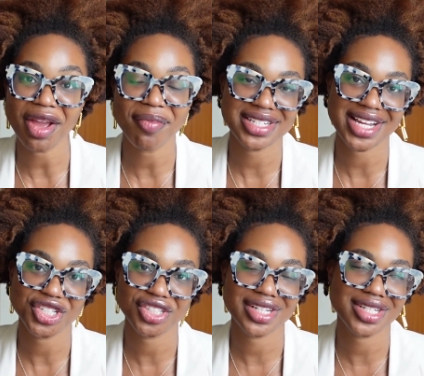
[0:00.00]
might
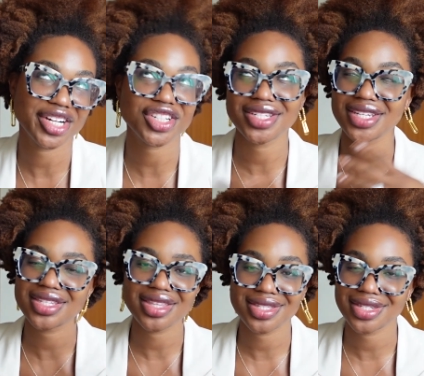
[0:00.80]
potentially touch, because he's
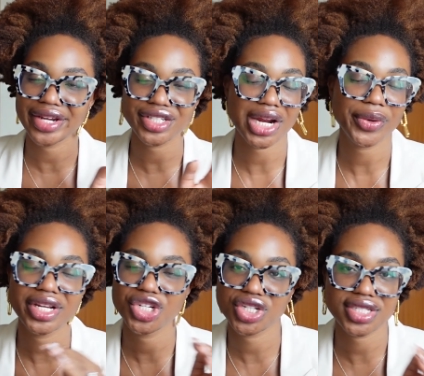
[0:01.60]
in this stage now where
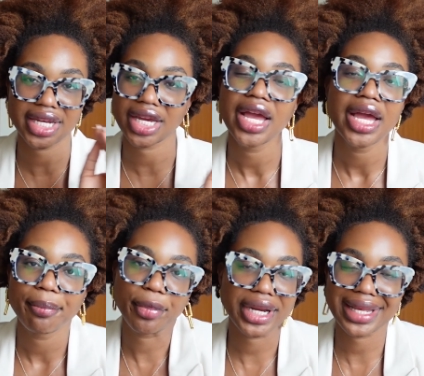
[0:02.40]
he's just like
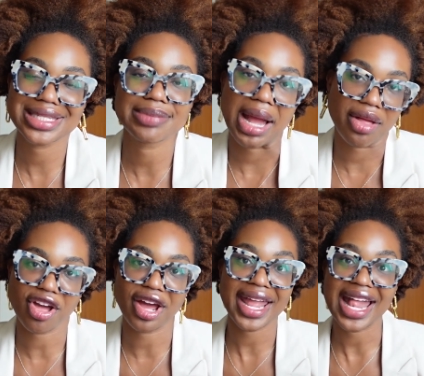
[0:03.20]
putting his mouth
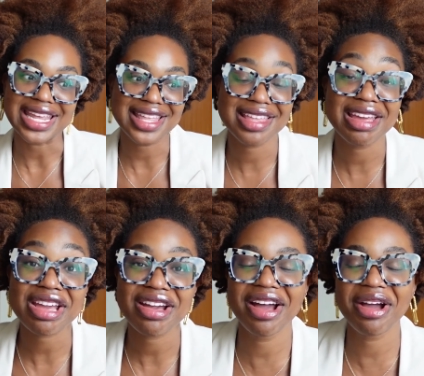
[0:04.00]
on
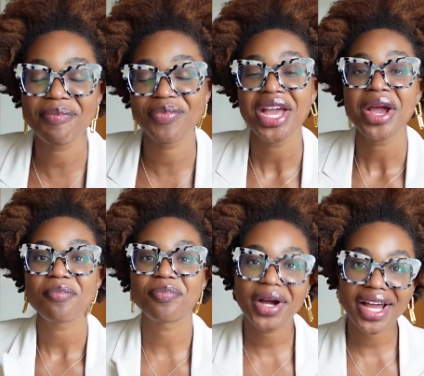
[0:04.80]
anything. Um,
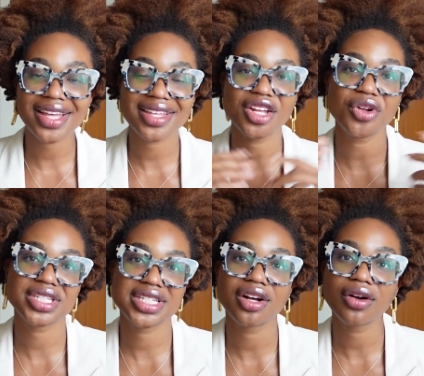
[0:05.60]
but, you know,
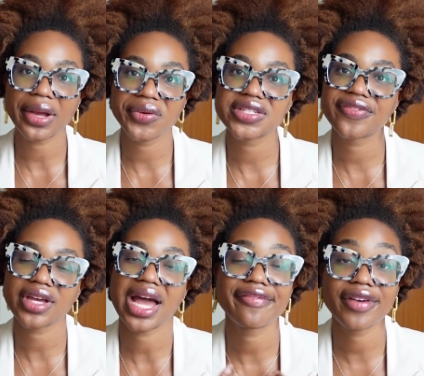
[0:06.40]
still, I was,
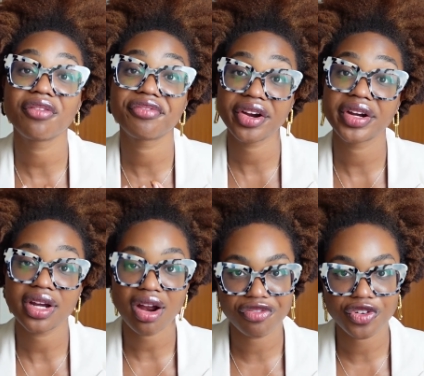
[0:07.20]
I felt very
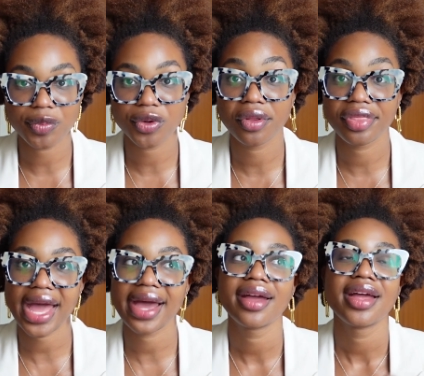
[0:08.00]
comfortable
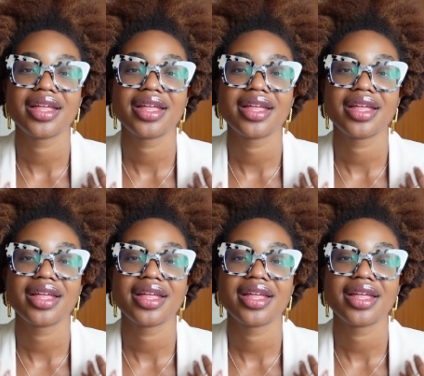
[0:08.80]
that